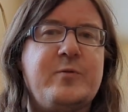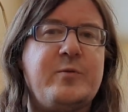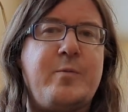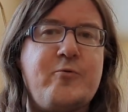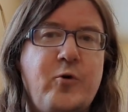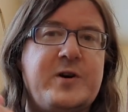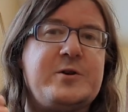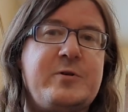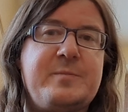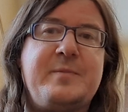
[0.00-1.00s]
were brought
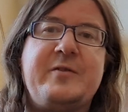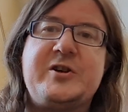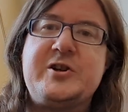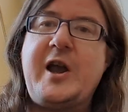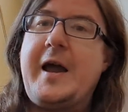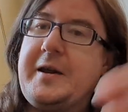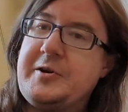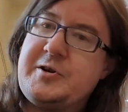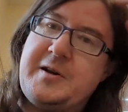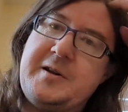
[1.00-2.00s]
to a bit of a
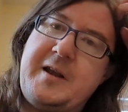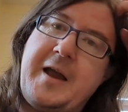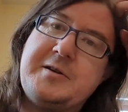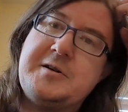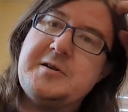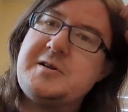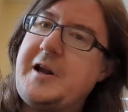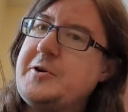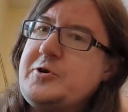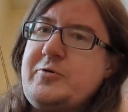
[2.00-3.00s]
change in the 18th
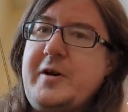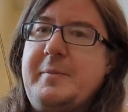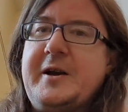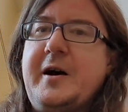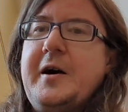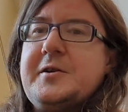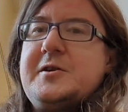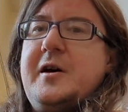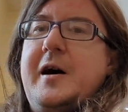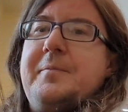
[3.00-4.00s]
century
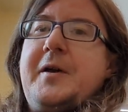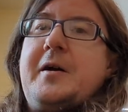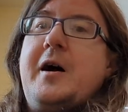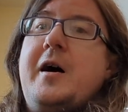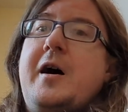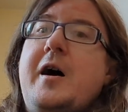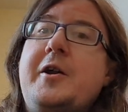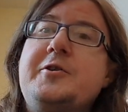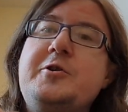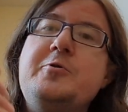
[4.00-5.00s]
because
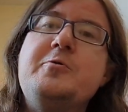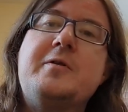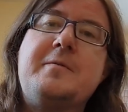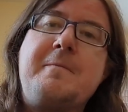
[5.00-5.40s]
a new